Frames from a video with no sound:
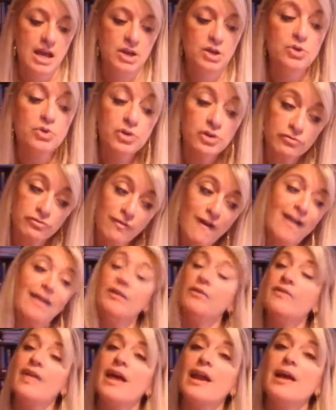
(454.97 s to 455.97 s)
You could
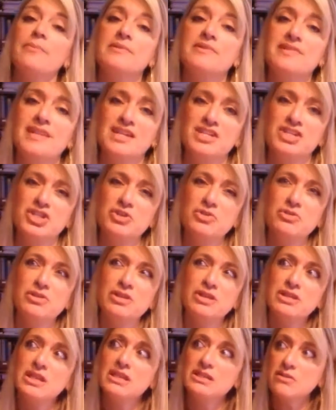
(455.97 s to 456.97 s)
follow that up and say, do you
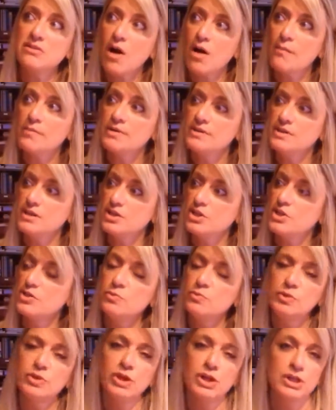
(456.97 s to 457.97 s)
think that
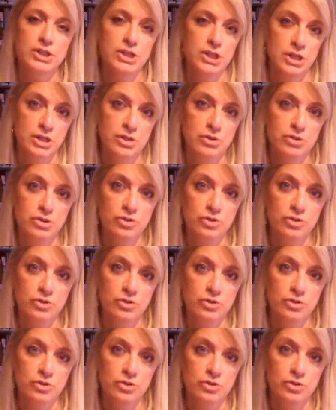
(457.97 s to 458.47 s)
competition will continue